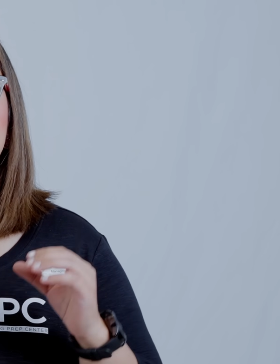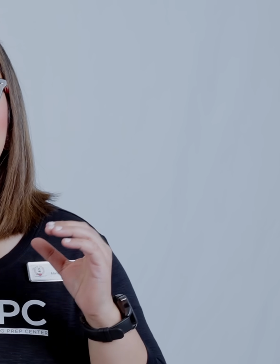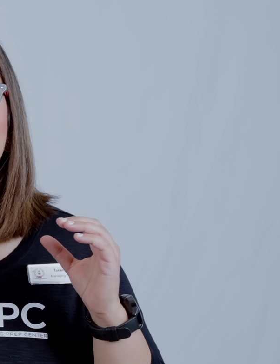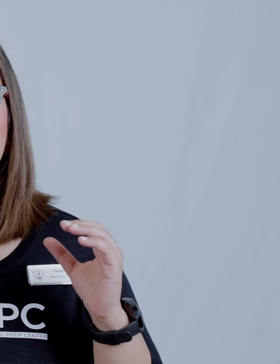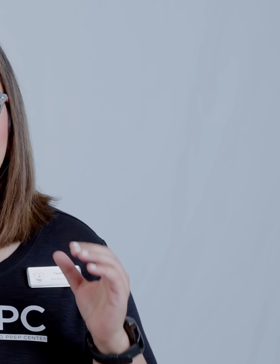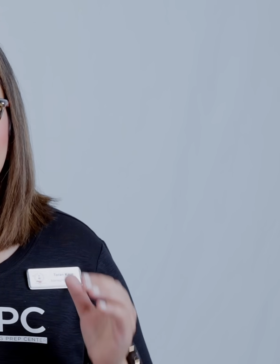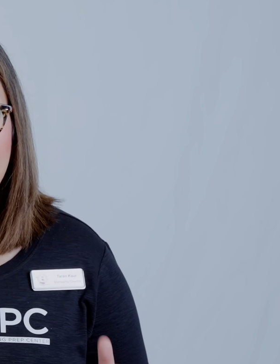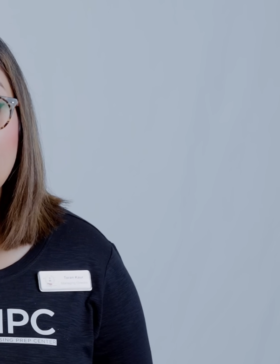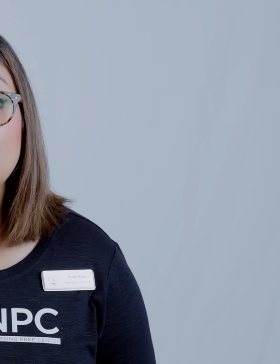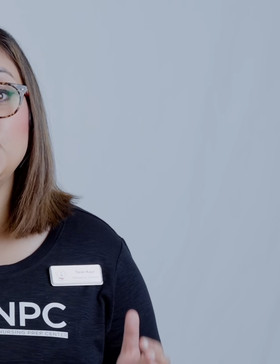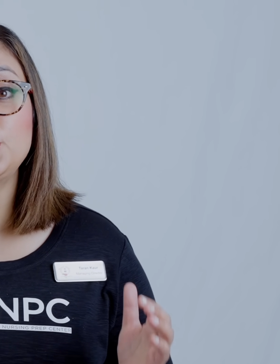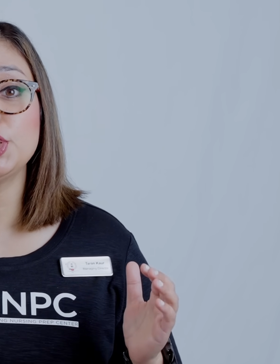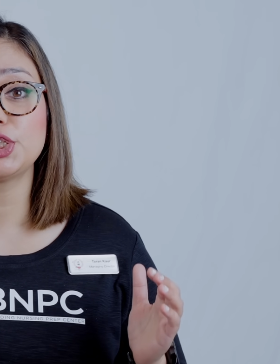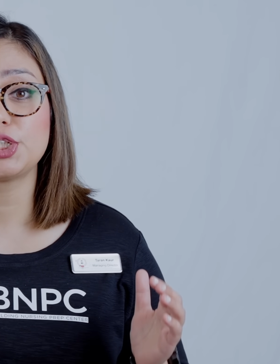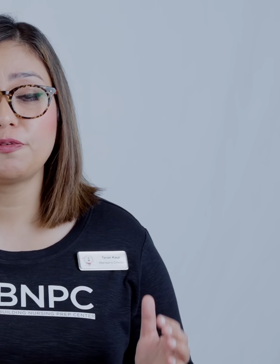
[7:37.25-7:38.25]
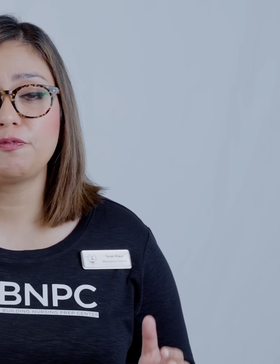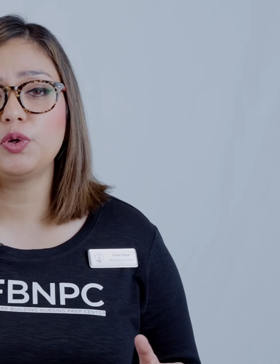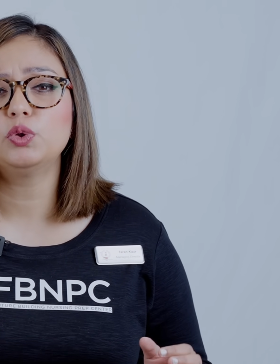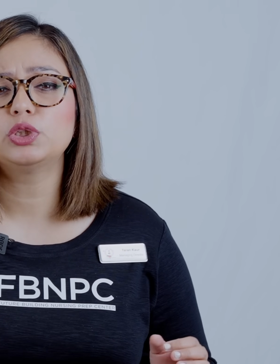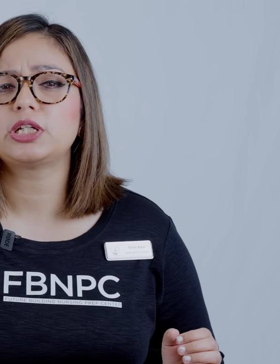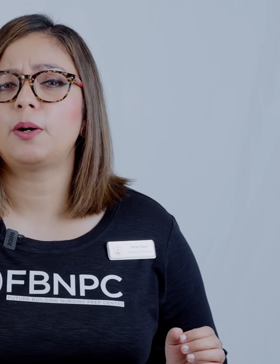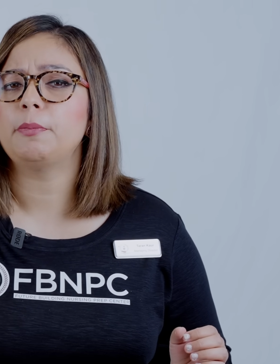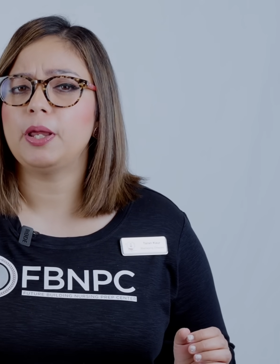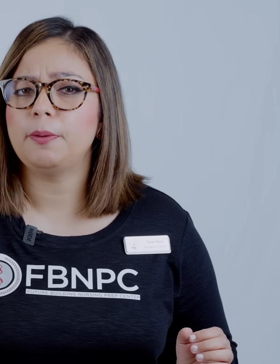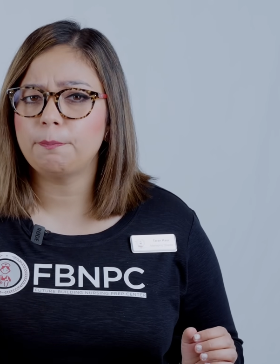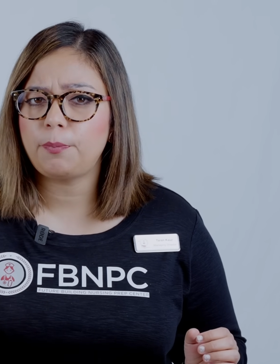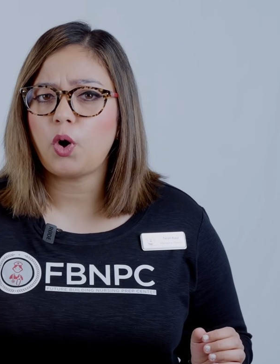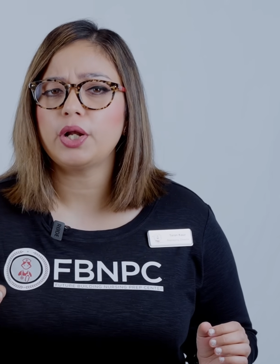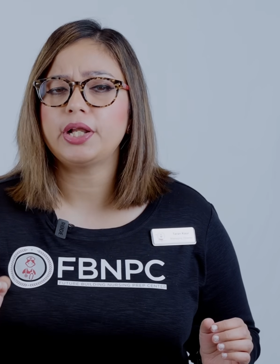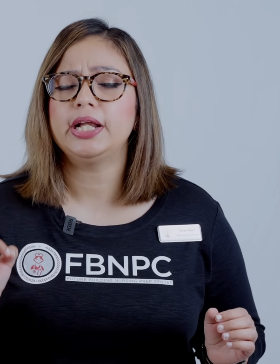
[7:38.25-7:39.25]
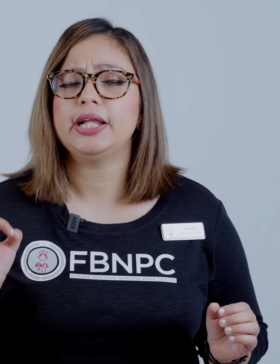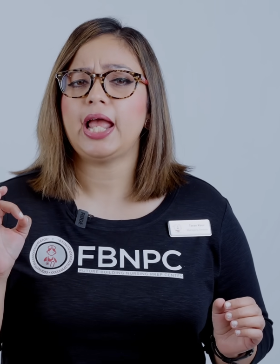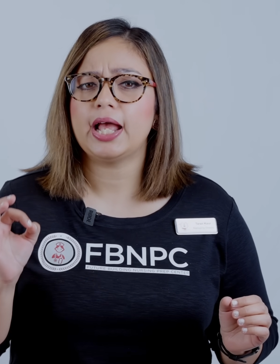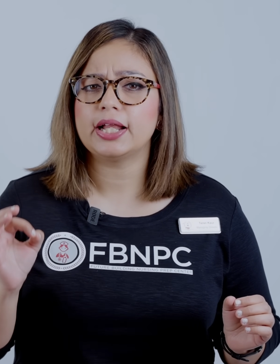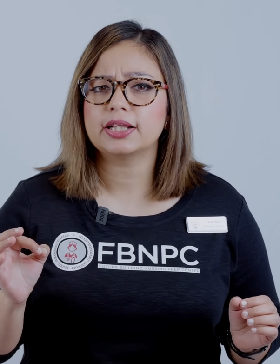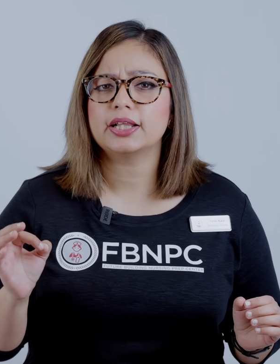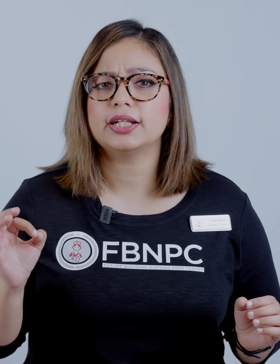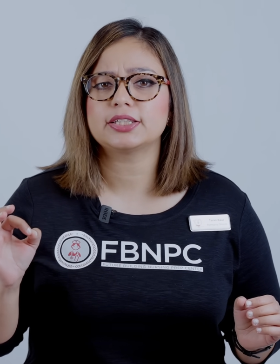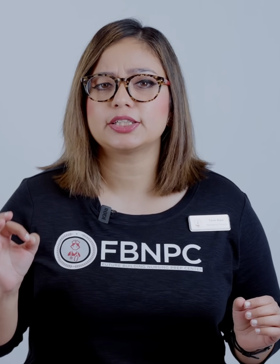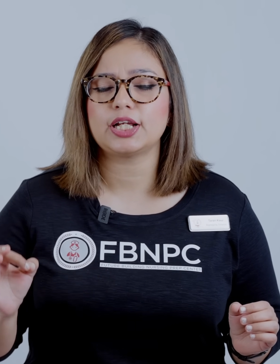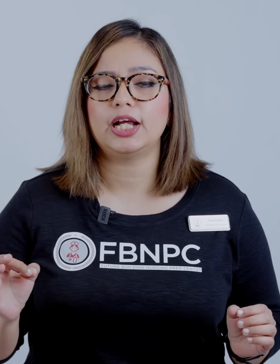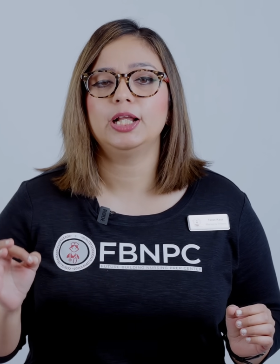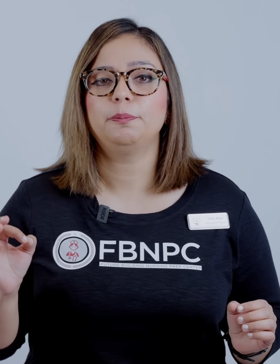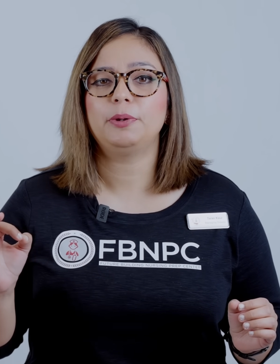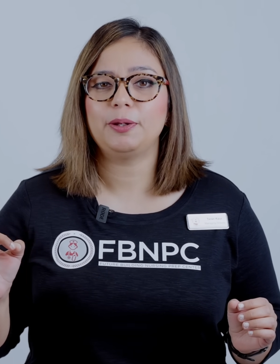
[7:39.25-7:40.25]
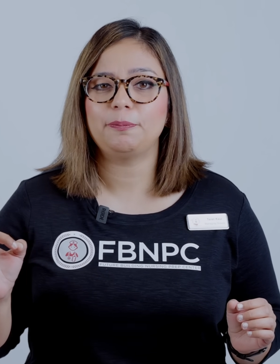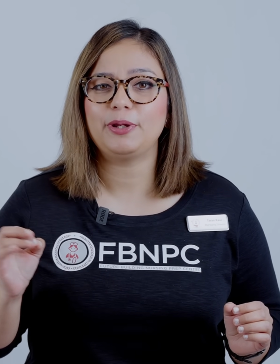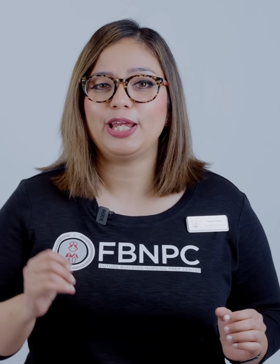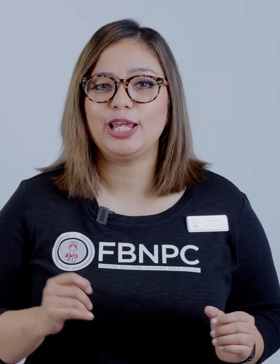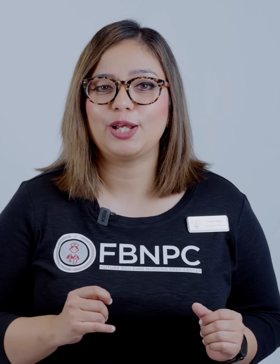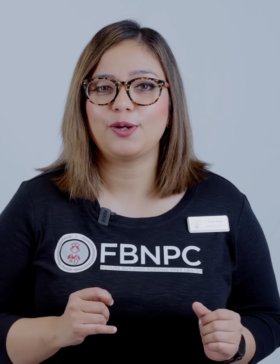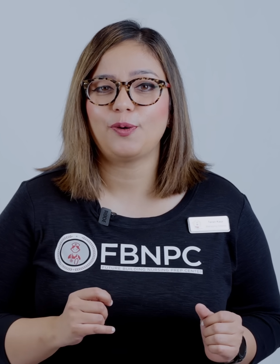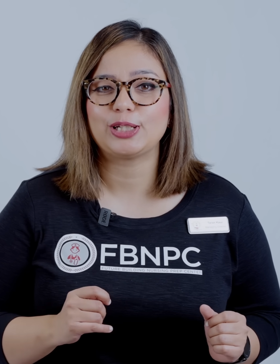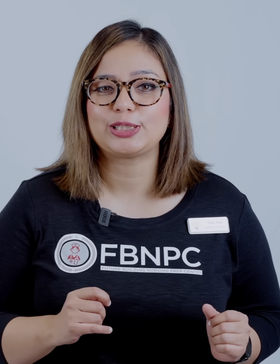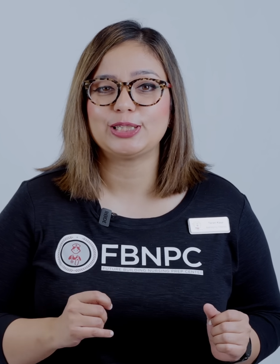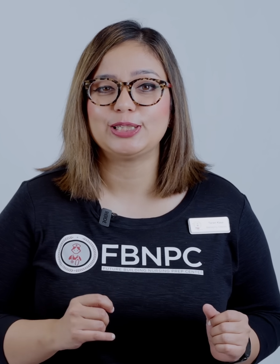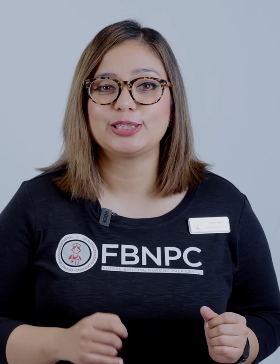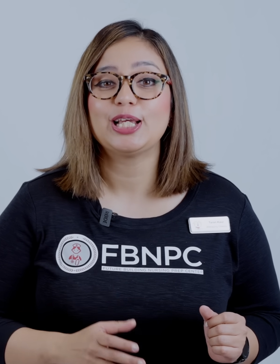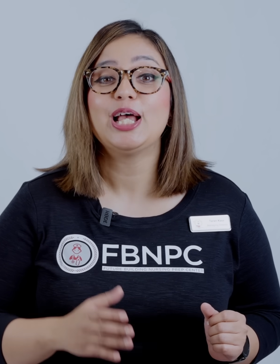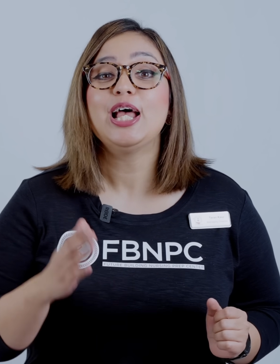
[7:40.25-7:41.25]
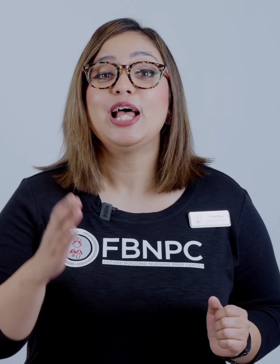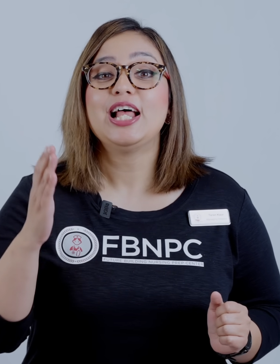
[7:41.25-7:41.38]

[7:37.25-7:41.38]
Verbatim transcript: Now let's just review some important NCLEX style PPE questions.